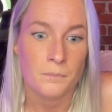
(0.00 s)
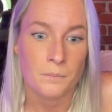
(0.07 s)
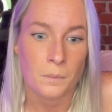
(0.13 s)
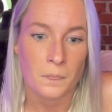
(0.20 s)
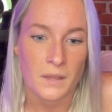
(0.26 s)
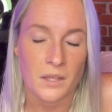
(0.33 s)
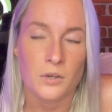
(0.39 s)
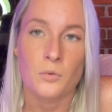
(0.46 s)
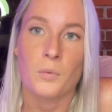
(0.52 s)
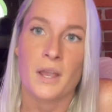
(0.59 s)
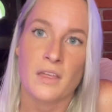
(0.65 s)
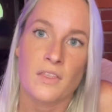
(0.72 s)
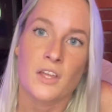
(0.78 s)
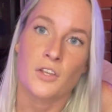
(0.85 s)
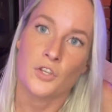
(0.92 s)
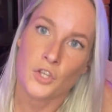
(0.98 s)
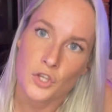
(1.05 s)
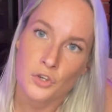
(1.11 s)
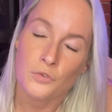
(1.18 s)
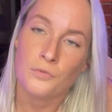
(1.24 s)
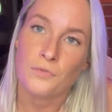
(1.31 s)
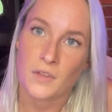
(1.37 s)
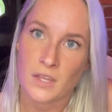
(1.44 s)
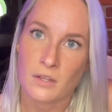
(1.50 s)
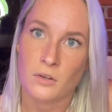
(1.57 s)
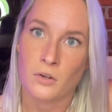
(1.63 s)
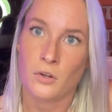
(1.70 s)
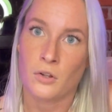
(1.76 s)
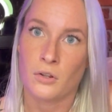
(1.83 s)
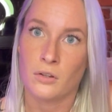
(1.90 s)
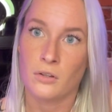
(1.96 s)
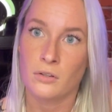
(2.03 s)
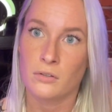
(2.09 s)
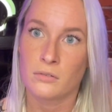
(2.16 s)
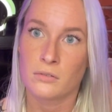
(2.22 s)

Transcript: in a way that you feel